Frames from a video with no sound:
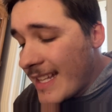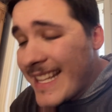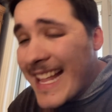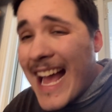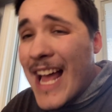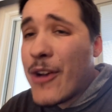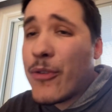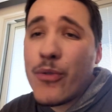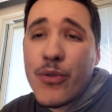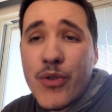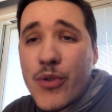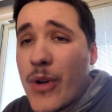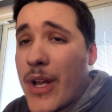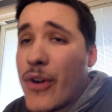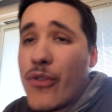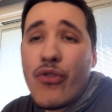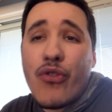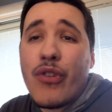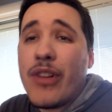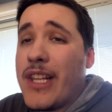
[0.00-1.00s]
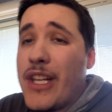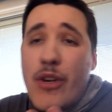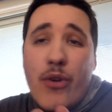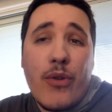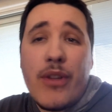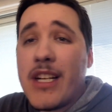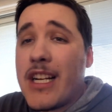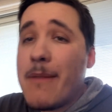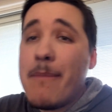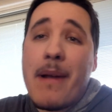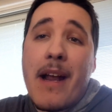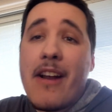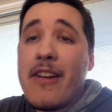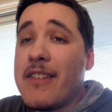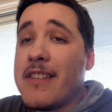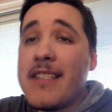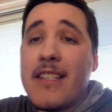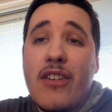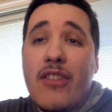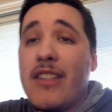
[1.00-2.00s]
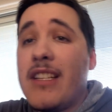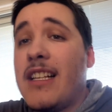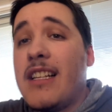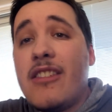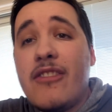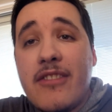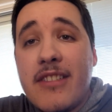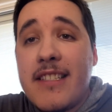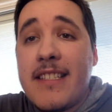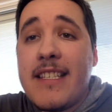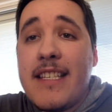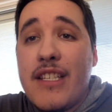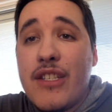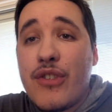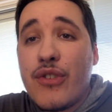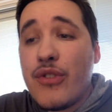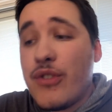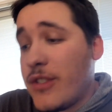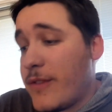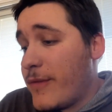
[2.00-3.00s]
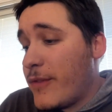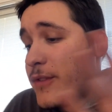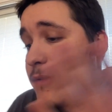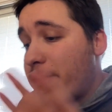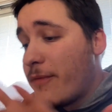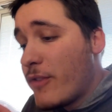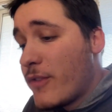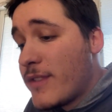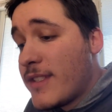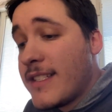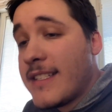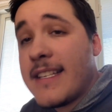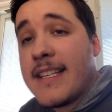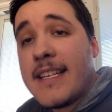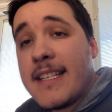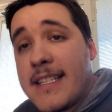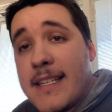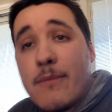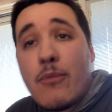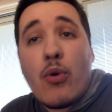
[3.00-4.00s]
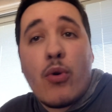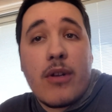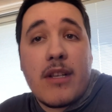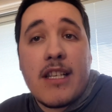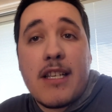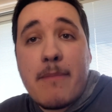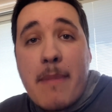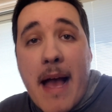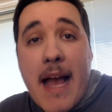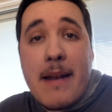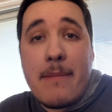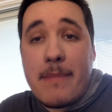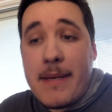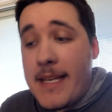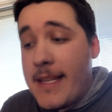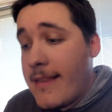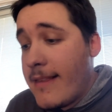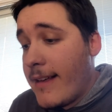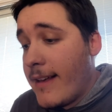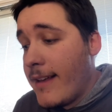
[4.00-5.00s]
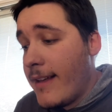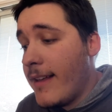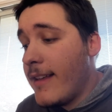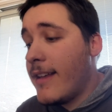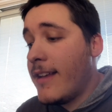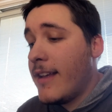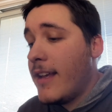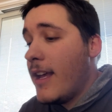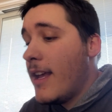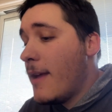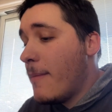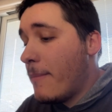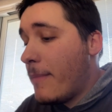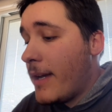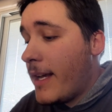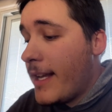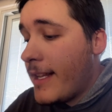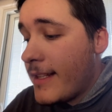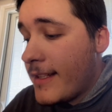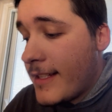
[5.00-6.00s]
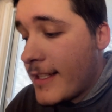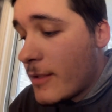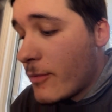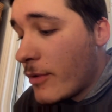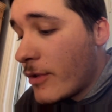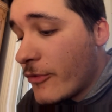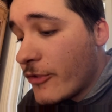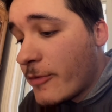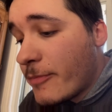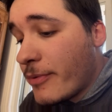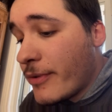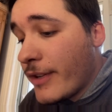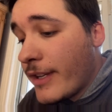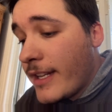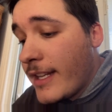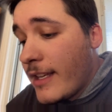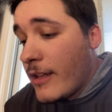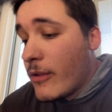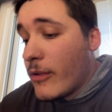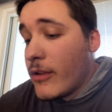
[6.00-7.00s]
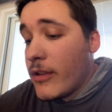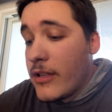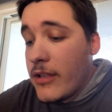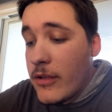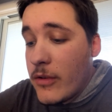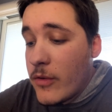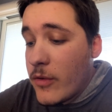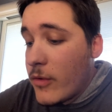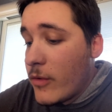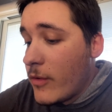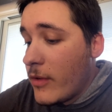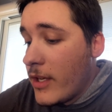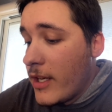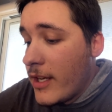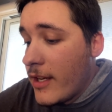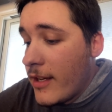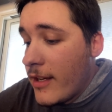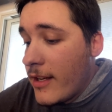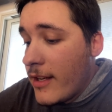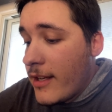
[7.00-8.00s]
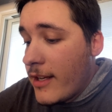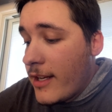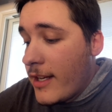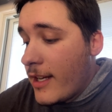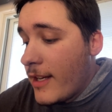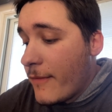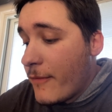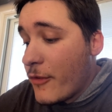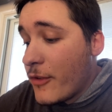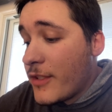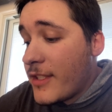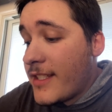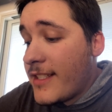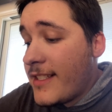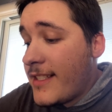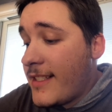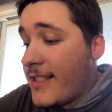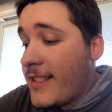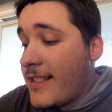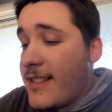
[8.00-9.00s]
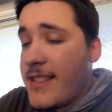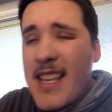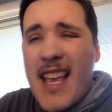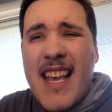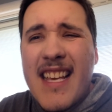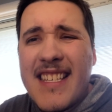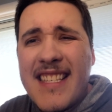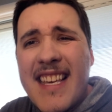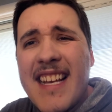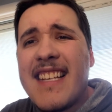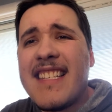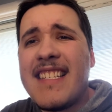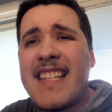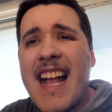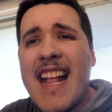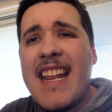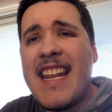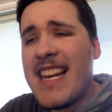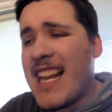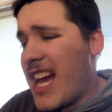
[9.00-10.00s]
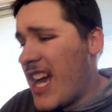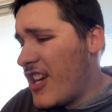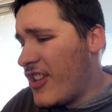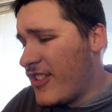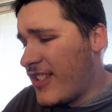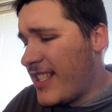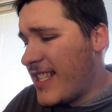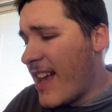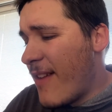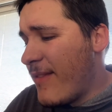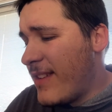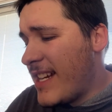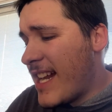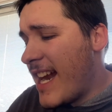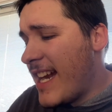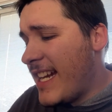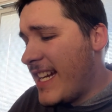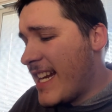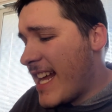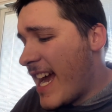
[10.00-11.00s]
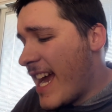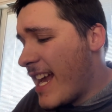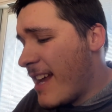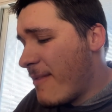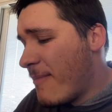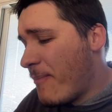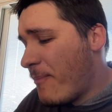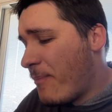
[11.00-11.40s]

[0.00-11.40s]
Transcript: don't really know the comparison on the Little Caesars versus a Tim Hortons pan pizza, but this one was pretty good, you know. For $6.99 or $7.99,